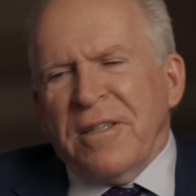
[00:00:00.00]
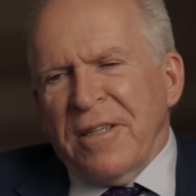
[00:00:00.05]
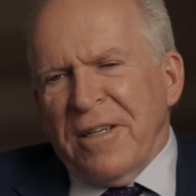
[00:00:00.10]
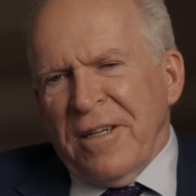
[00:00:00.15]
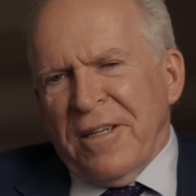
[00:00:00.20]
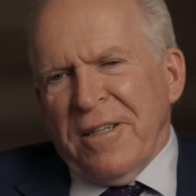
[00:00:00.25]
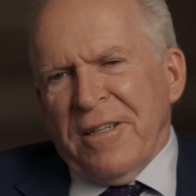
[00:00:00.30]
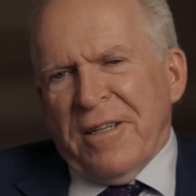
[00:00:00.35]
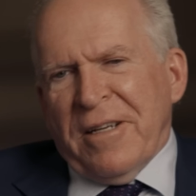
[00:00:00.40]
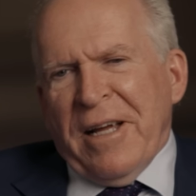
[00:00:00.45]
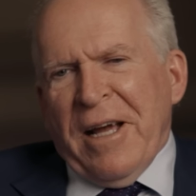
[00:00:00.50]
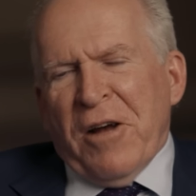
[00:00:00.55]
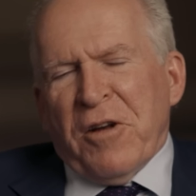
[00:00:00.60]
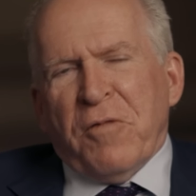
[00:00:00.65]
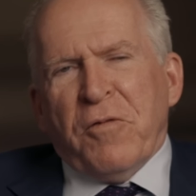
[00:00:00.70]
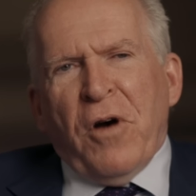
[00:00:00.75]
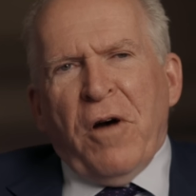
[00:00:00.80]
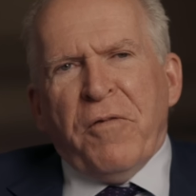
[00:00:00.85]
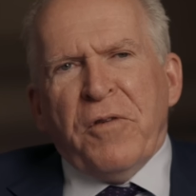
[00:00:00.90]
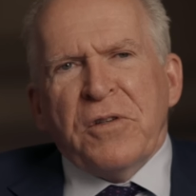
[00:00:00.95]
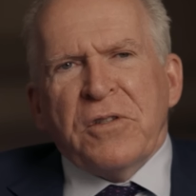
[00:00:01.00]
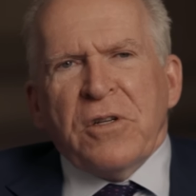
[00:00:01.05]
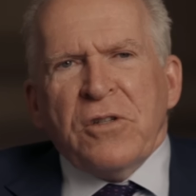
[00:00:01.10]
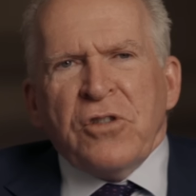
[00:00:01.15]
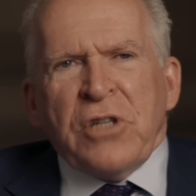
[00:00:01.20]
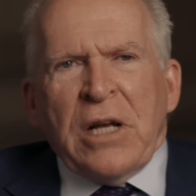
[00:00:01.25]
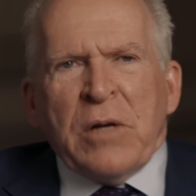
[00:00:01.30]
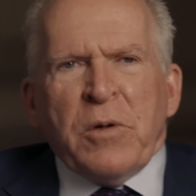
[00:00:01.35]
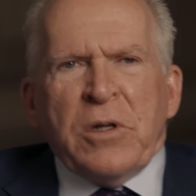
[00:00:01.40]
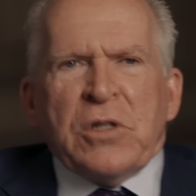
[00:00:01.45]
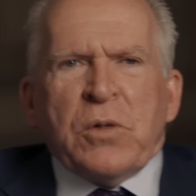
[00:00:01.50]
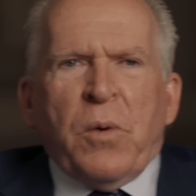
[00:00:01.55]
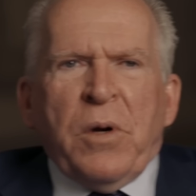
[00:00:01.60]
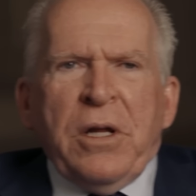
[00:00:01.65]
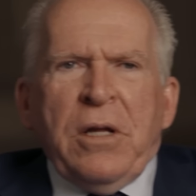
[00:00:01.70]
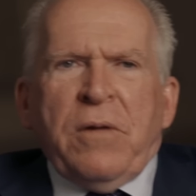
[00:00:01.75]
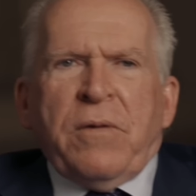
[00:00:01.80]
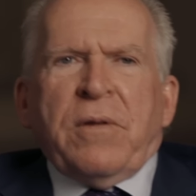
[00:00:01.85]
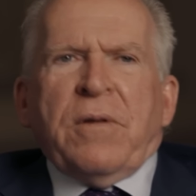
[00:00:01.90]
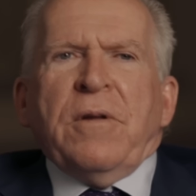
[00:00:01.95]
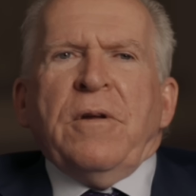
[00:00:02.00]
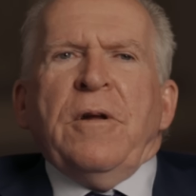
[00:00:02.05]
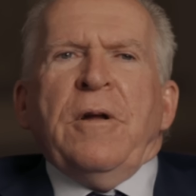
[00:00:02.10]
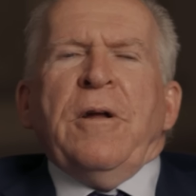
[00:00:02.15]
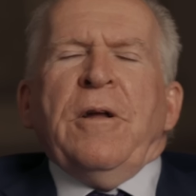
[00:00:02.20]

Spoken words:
out of office on January 20th,